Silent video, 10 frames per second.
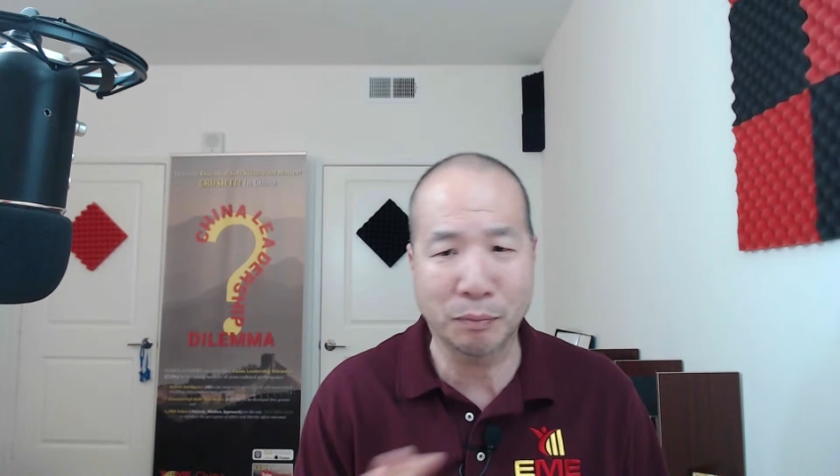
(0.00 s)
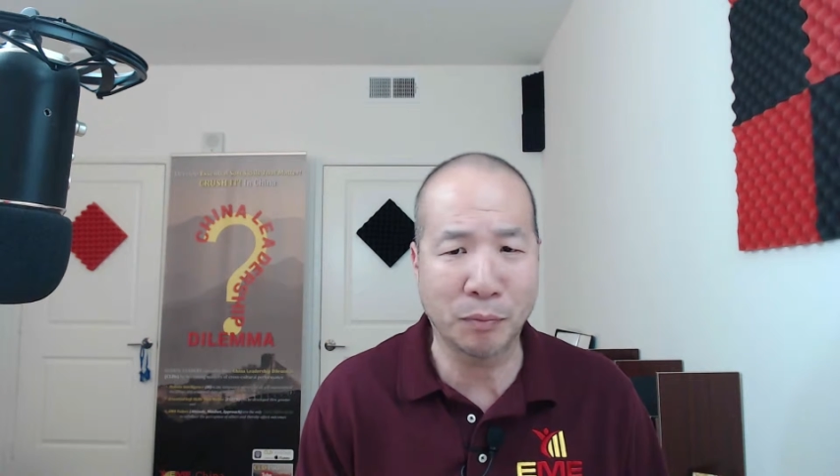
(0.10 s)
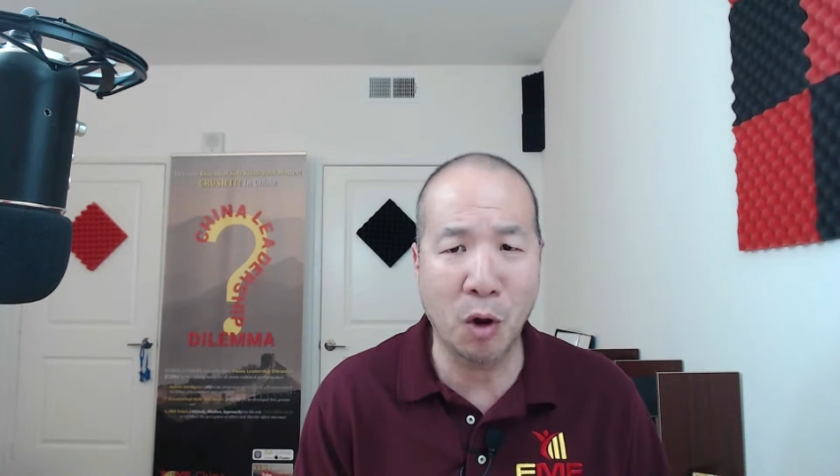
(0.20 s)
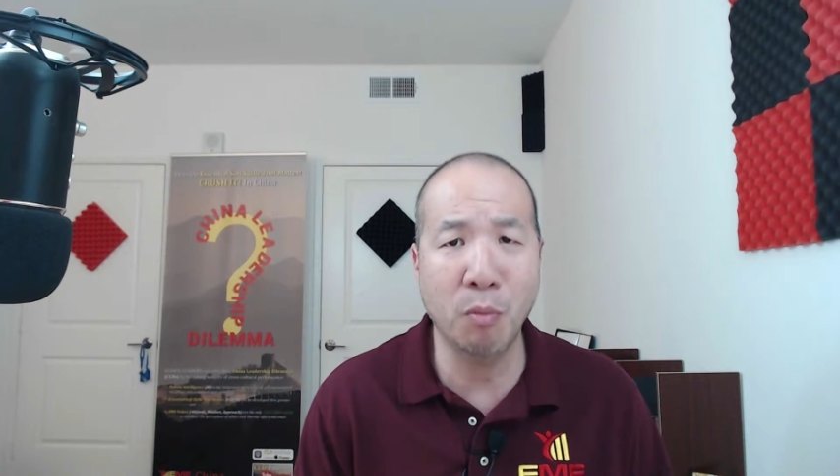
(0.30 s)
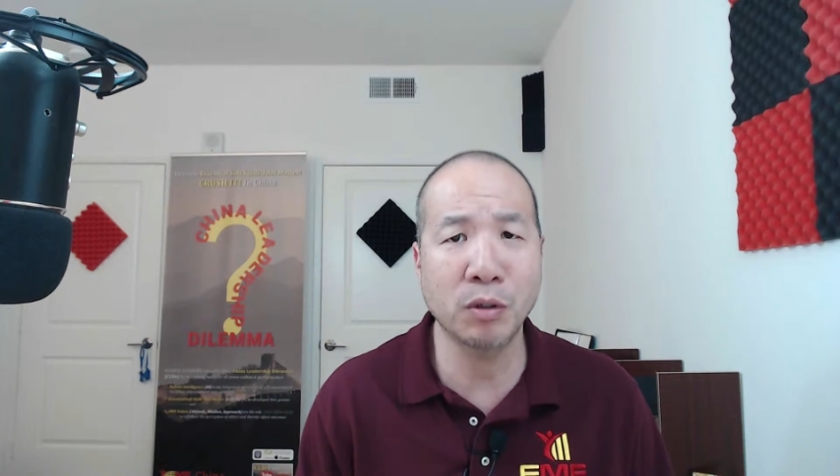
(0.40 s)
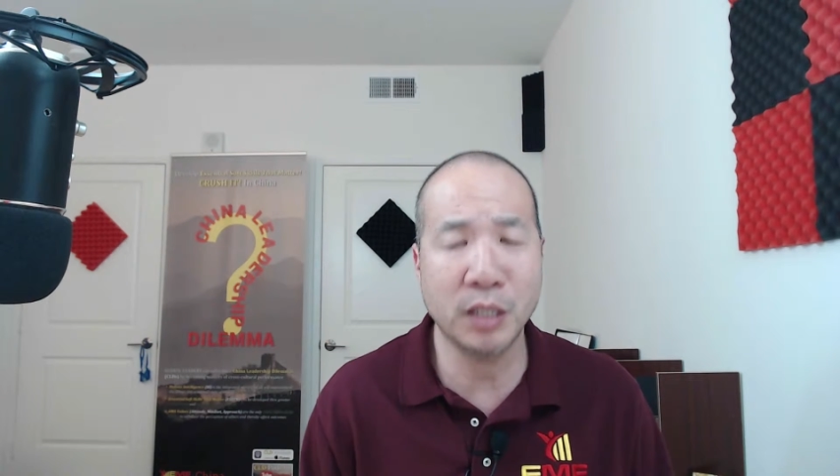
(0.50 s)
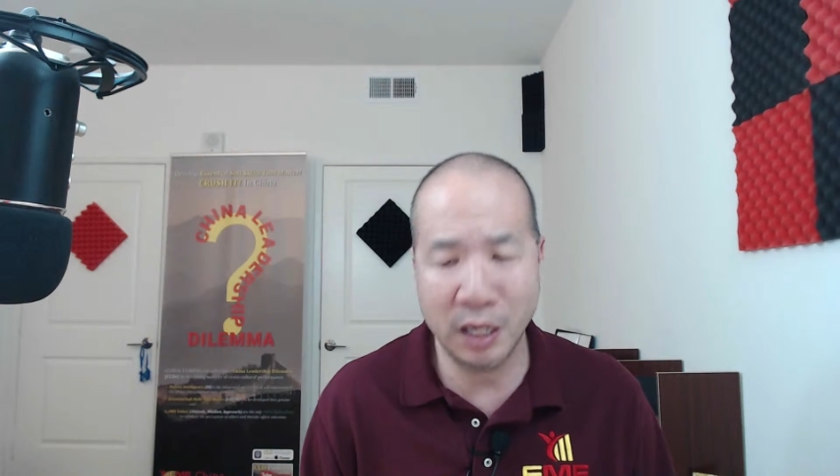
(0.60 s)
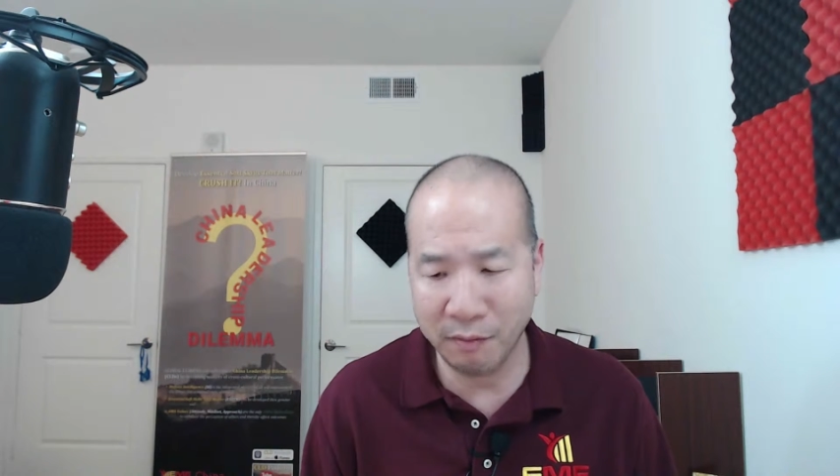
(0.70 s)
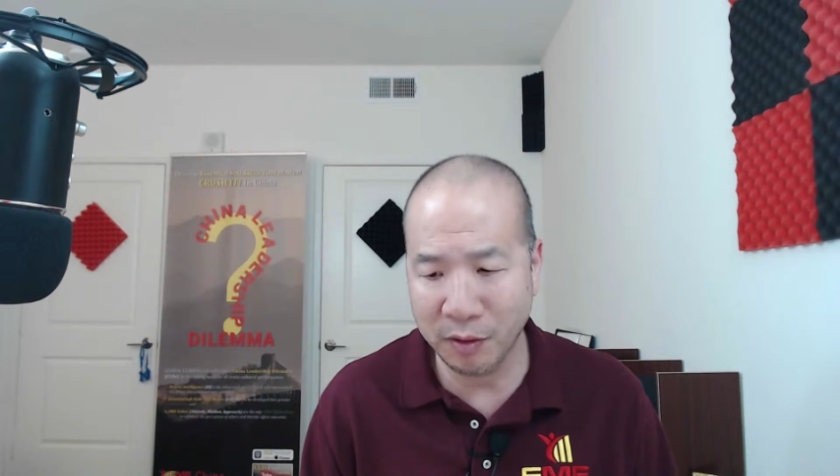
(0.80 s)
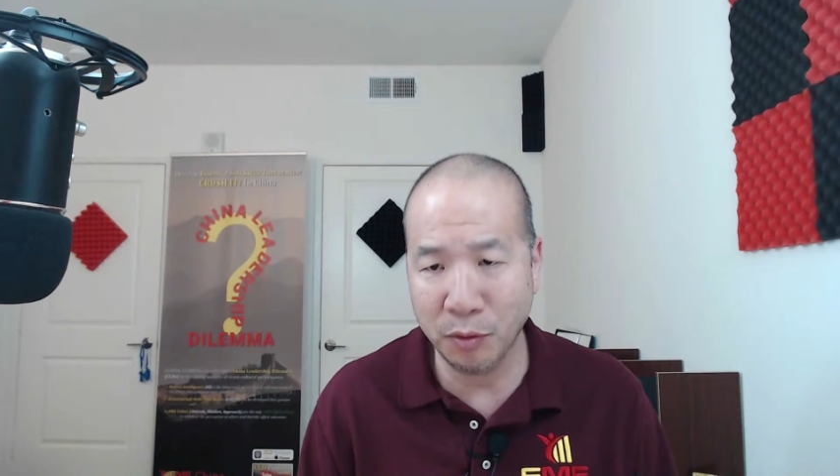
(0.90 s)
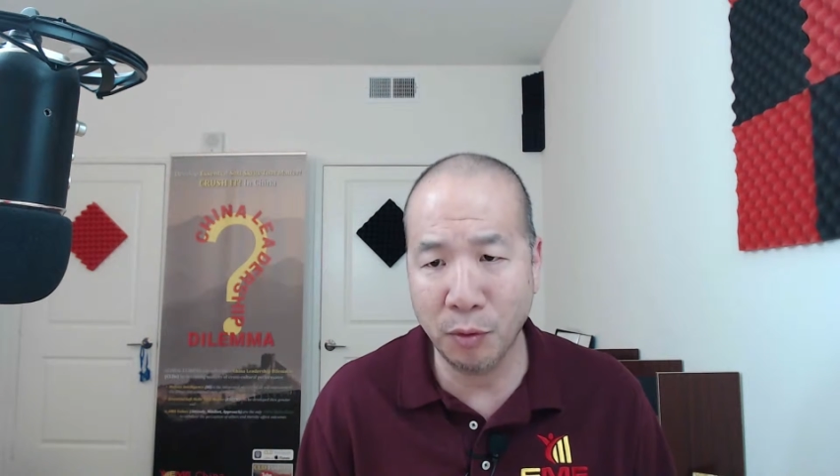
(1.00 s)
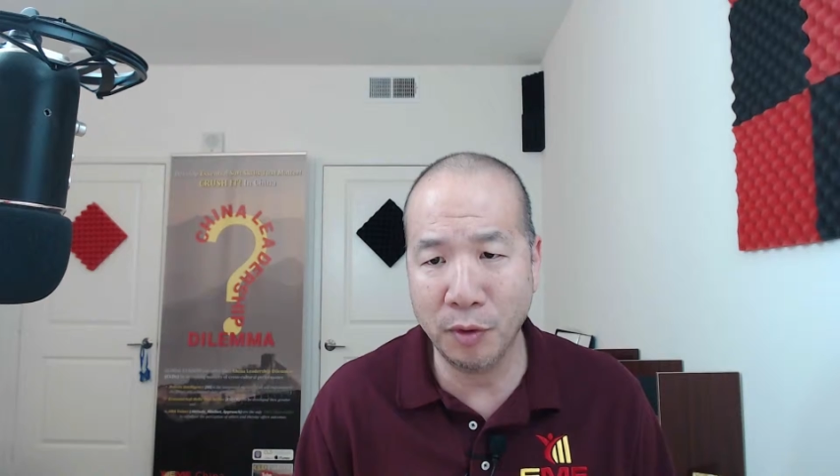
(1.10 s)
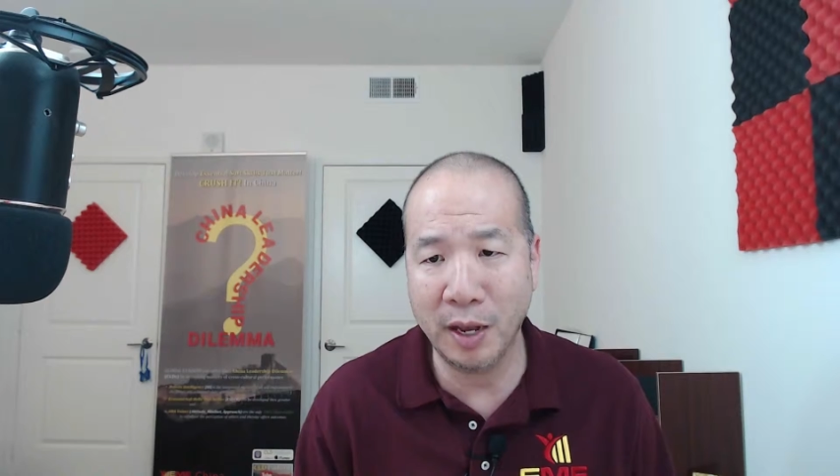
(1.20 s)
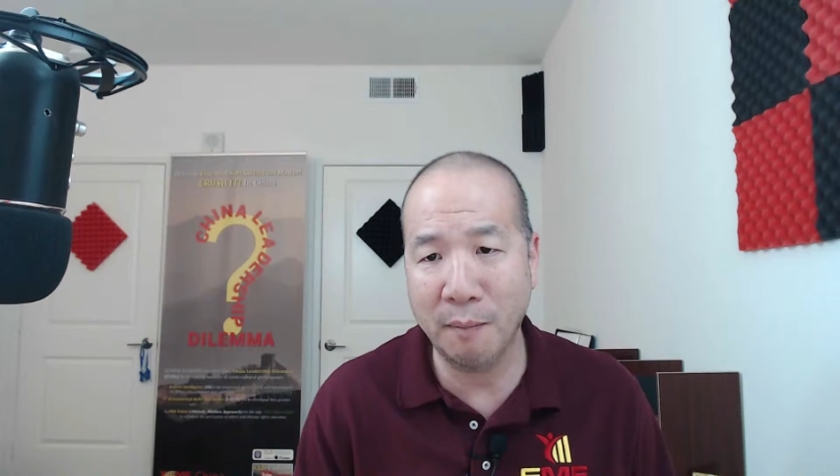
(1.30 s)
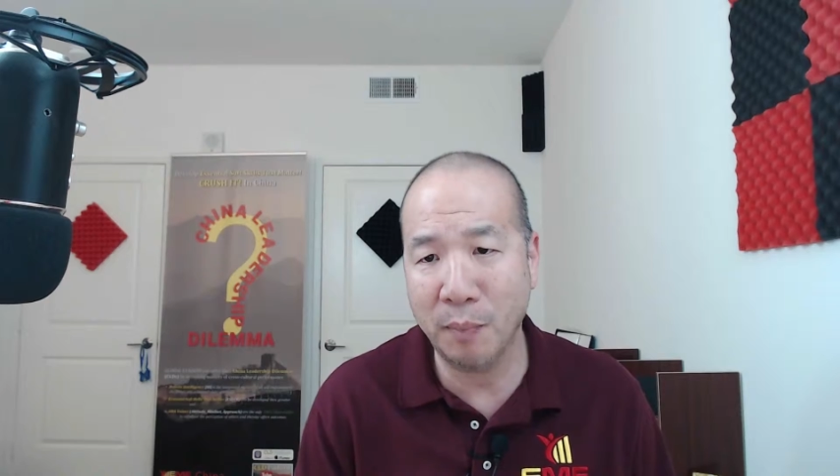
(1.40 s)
almost kind of ignore that.